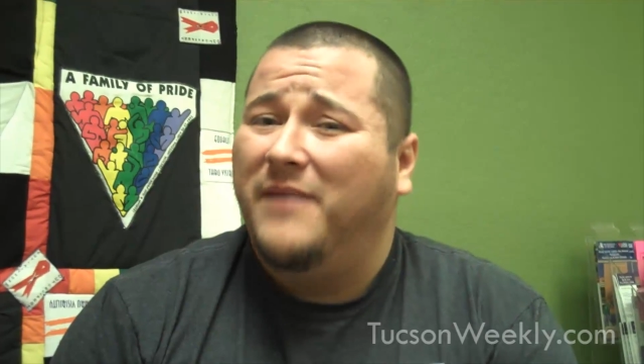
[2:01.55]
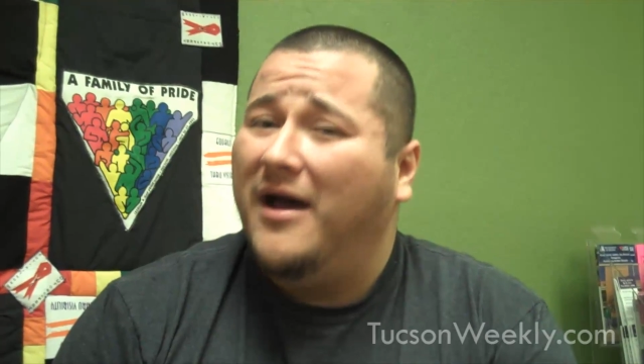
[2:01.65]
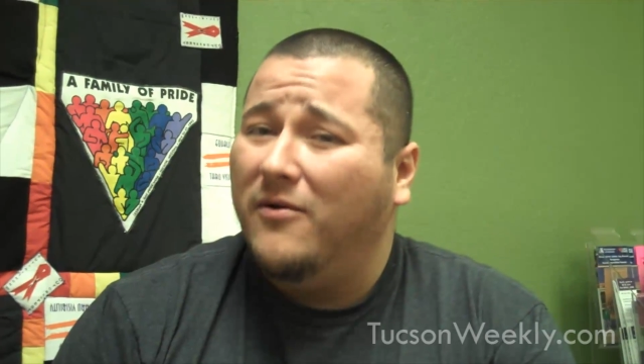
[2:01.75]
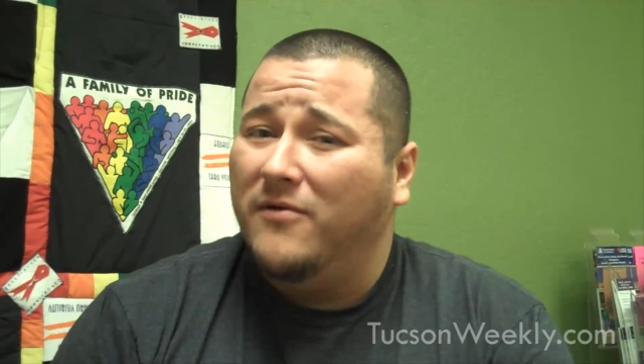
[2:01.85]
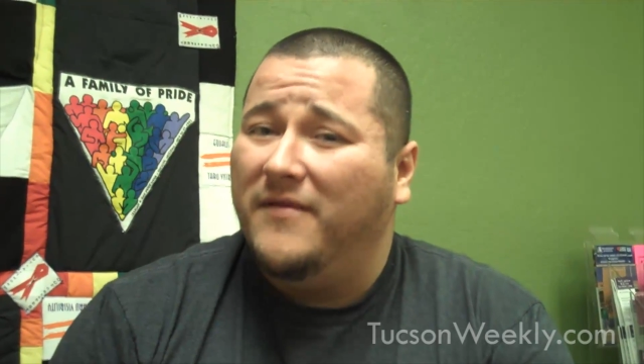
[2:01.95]

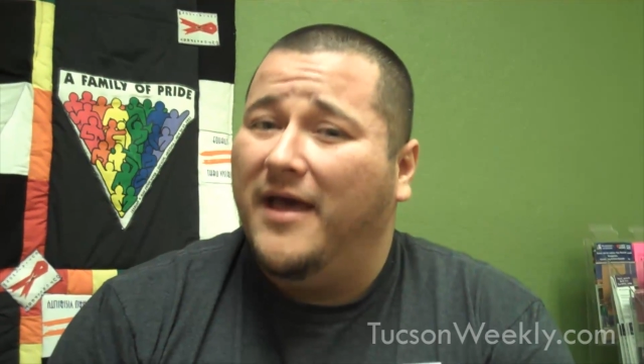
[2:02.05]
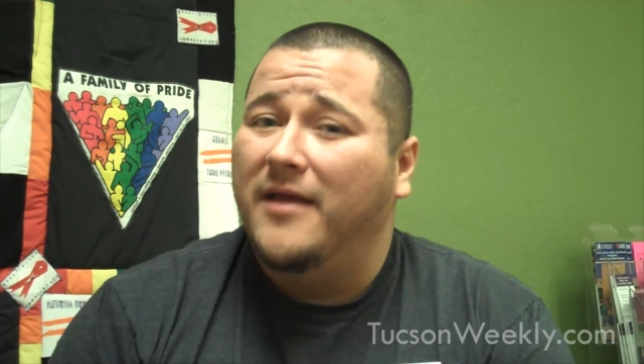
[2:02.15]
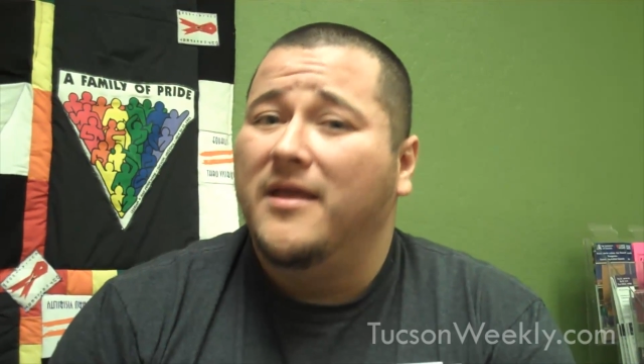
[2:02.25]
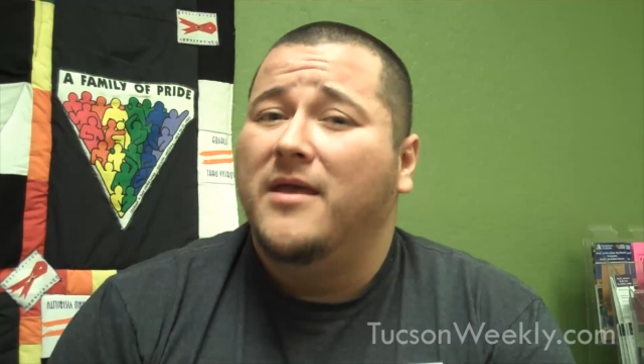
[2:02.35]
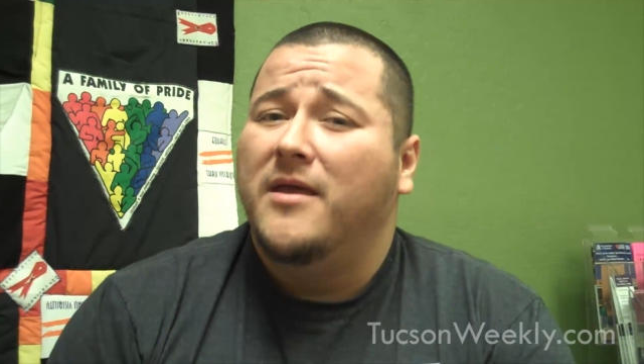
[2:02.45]
power
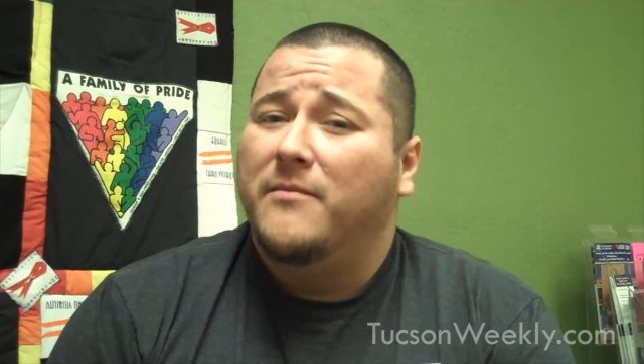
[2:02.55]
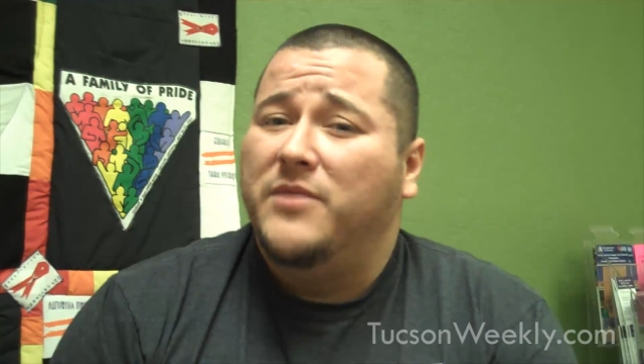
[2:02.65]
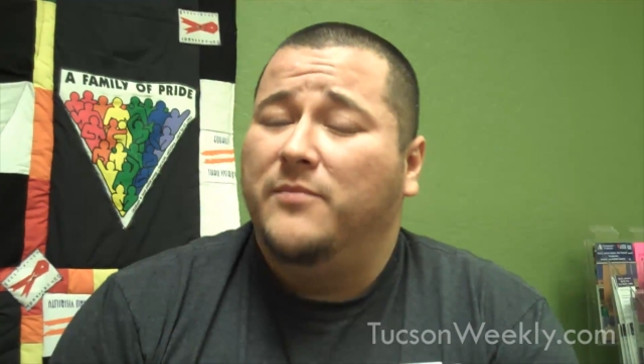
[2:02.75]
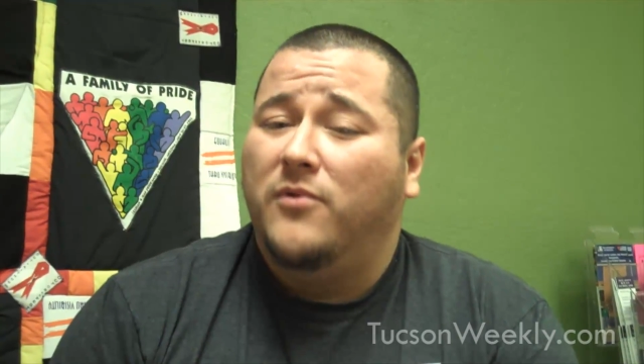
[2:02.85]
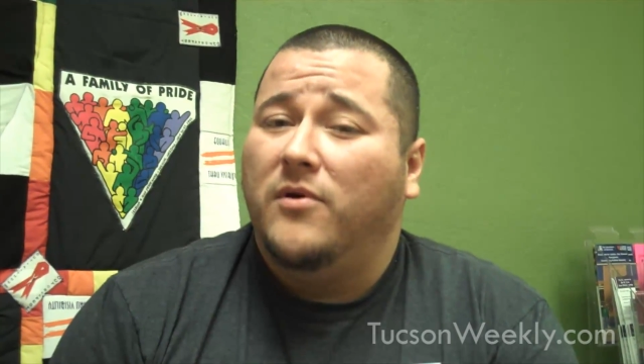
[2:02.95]
that
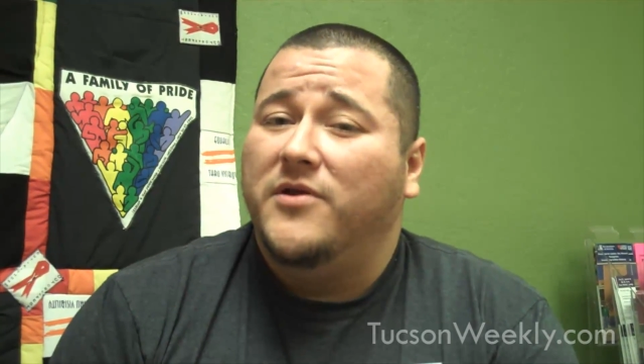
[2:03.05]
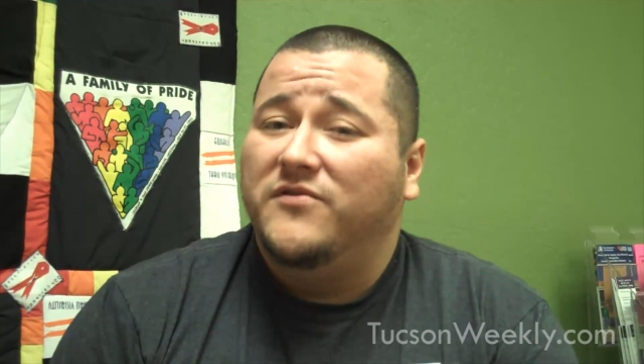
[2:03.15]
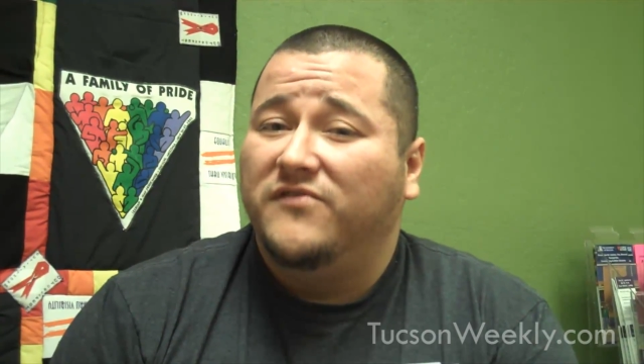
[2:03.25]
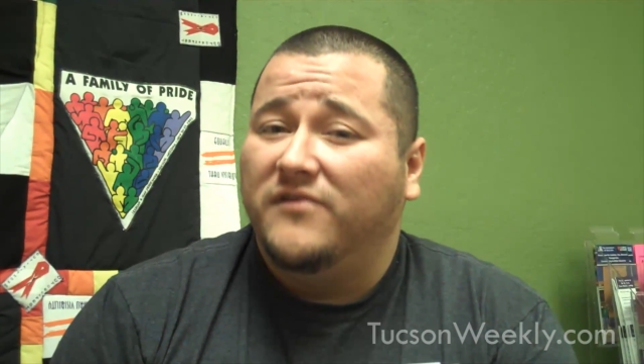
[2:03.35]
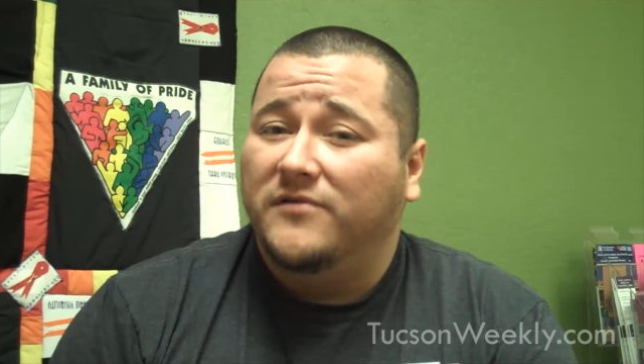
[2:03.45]
people are
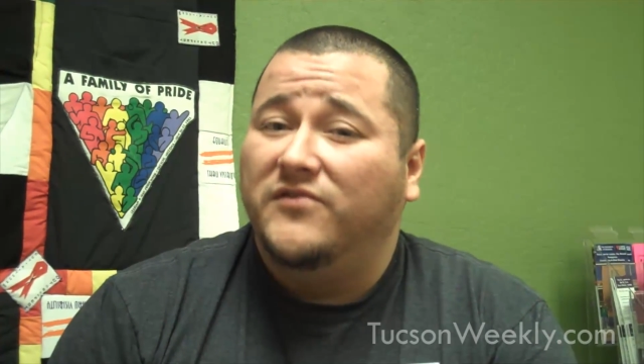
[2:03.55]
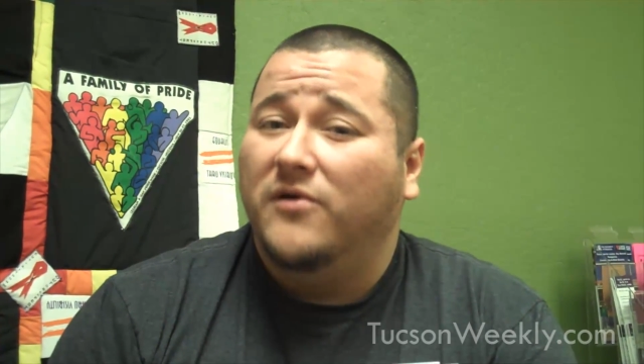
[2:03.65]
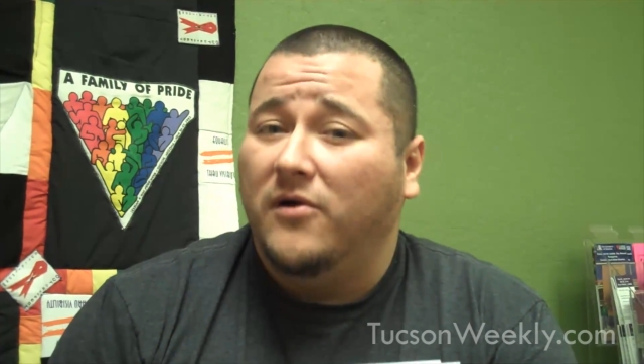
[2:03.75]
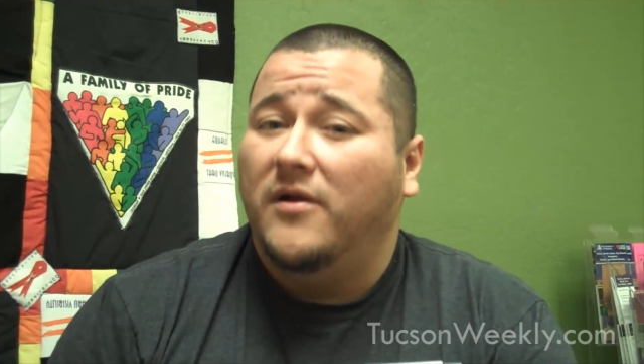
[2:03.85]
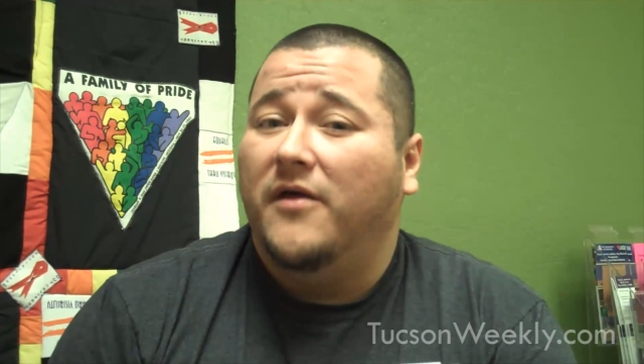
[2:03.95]
using to
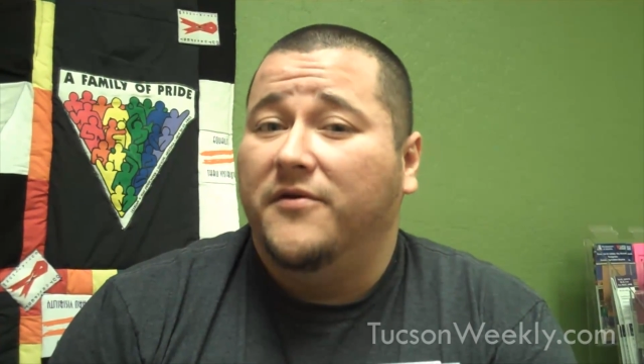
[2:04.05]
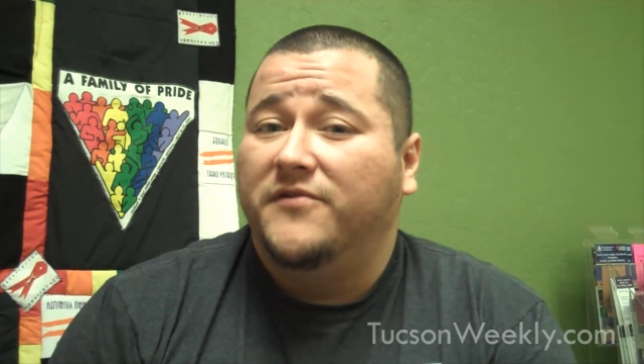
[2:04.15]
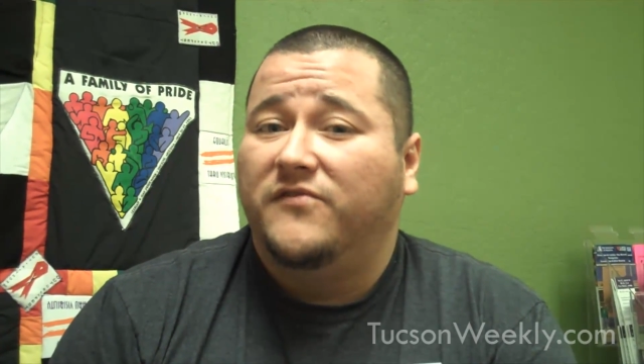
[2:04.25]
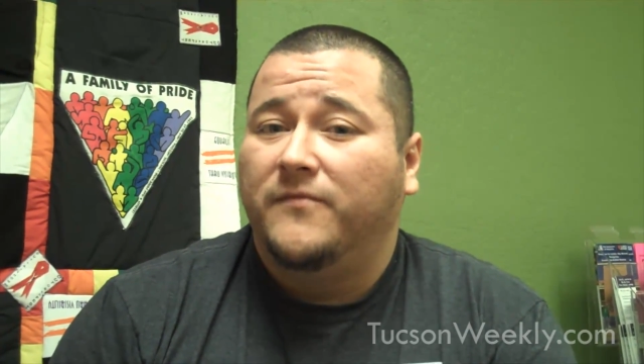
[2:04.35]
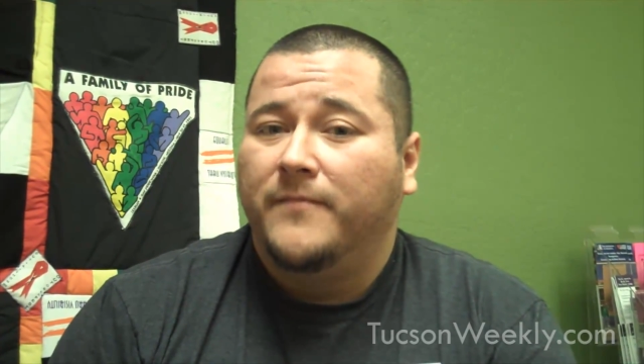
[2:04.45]
hurt
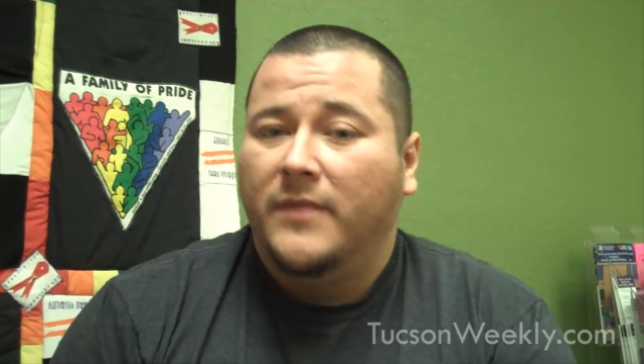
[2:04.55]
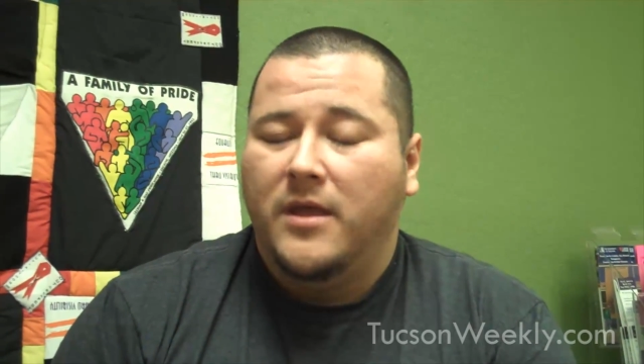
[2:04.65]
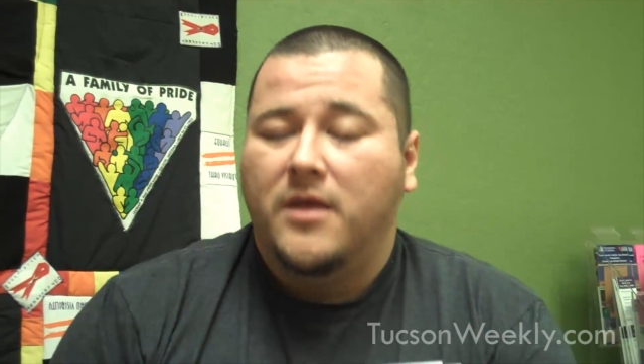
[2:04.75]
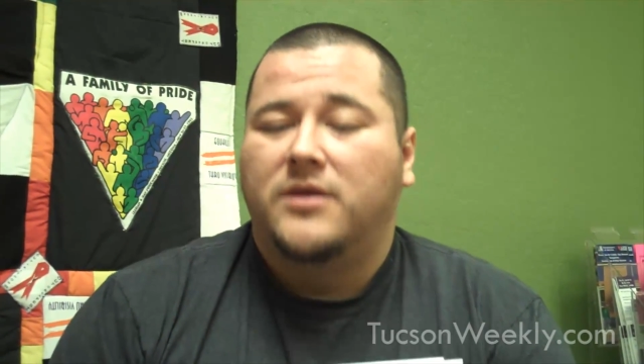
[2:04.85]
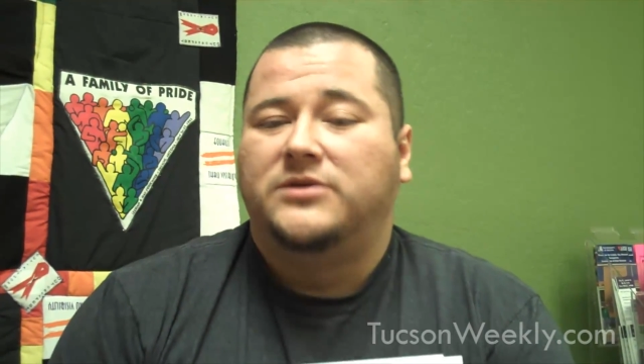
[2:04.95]
others.
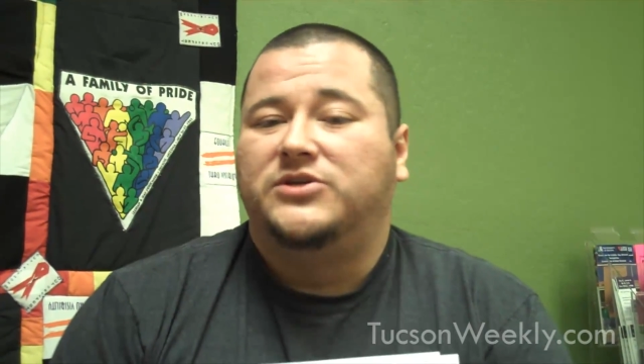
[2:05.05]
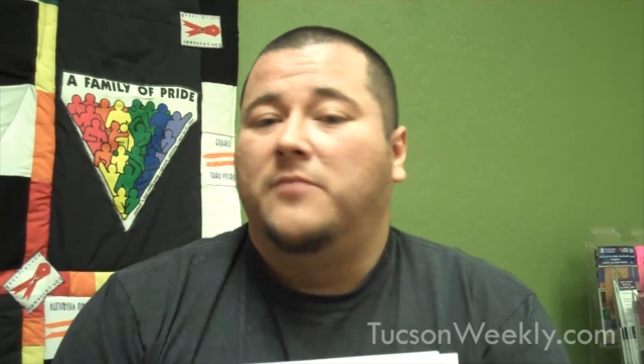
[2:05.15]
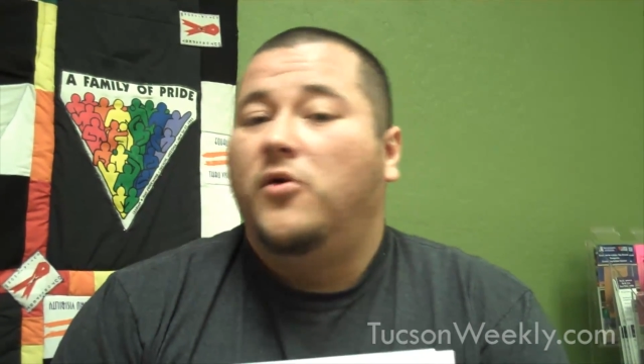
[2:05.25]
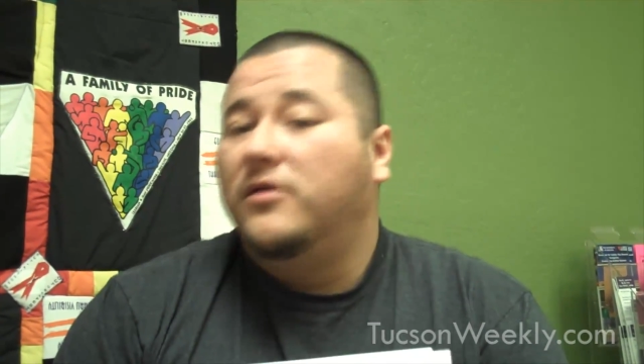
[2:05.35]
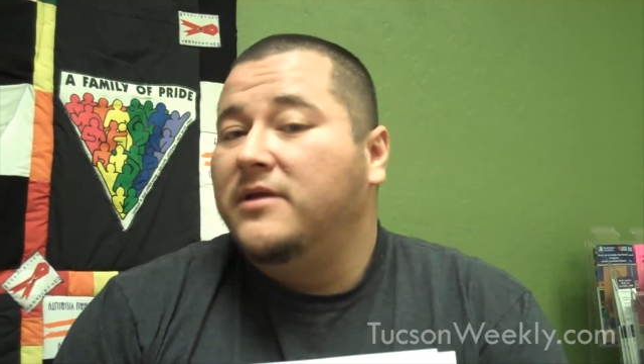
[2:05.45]
So I'm
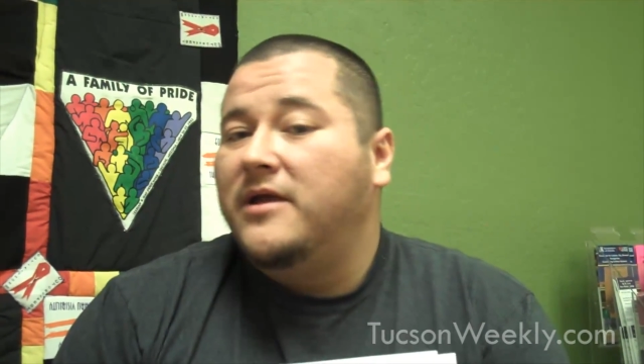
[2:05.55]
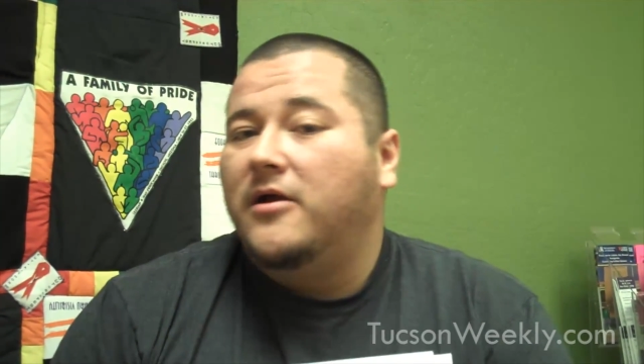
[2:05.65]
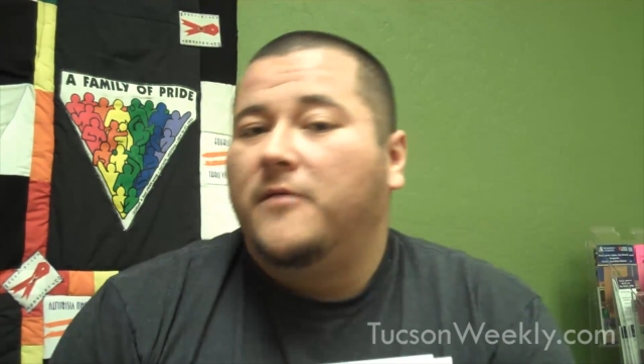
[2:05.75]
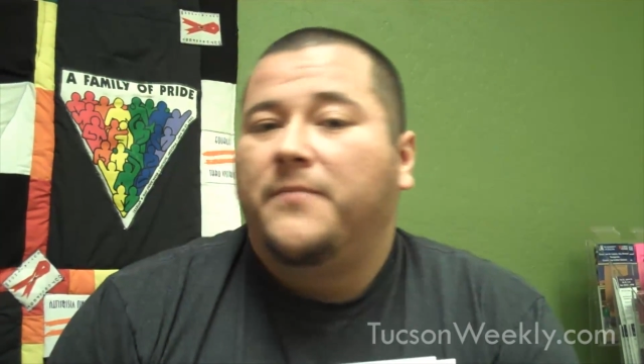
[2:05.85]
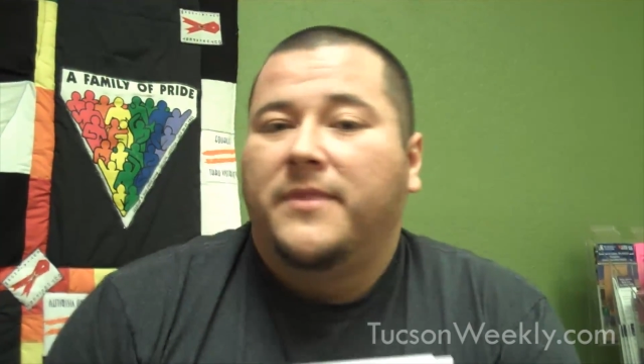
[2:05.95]
holding here